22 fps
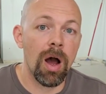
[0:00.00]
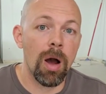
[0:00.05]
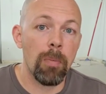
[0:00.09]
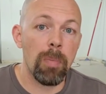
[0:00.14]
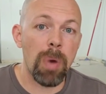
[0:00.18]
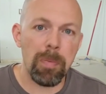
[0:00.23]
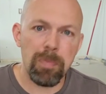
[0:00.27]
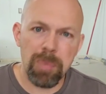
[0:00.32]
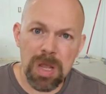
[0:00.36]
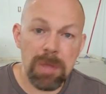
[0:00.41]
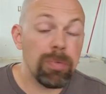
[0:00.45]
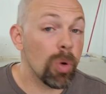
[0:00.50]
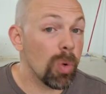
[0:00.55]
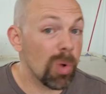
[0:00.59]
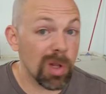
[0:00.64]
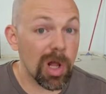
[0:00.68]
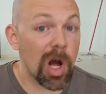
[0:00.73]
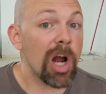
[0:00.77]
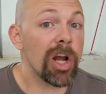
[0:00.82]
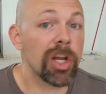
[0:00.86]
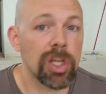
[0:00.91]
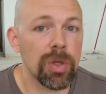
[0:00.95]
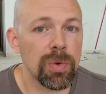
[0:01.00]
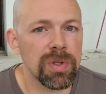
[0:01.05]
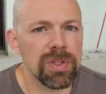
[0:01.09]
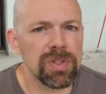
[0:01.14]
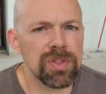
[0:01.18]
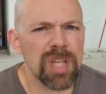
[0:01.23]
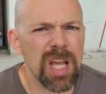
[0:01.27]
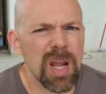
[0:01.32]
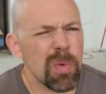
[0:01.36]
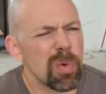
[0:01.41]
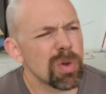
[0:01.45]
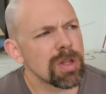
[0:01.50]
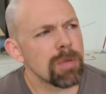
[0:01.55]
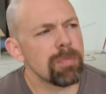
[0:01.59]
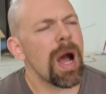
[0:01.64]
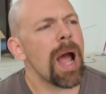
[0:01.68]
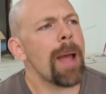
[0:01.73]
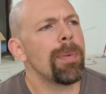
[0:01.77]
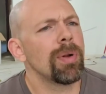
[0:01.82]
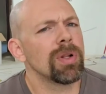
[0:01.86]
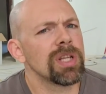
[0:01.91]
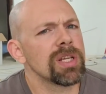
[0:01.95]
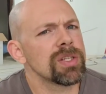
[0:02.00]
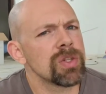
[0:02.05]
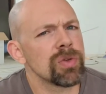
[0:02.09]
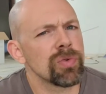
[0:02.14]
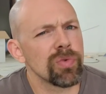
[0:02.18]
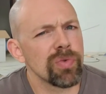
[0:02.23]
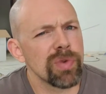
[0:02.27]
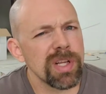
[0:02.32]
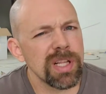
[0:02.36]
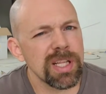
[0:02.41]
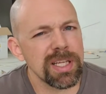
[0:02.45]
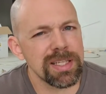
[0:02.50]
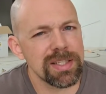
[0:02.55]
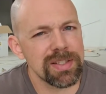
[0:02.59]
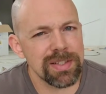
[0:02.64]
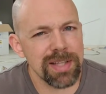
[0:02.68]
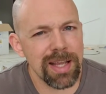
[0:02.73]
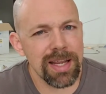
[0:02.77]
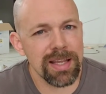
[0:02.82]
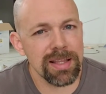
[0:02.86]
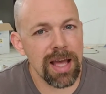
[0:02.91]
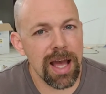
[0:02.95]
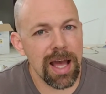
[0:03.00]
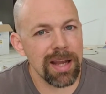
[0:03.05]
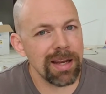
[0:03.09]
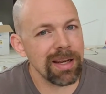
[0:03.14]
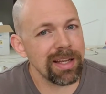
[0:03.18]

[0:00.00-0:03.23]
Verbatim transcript: But people will argue and say, well, the Bible doesn't really say that.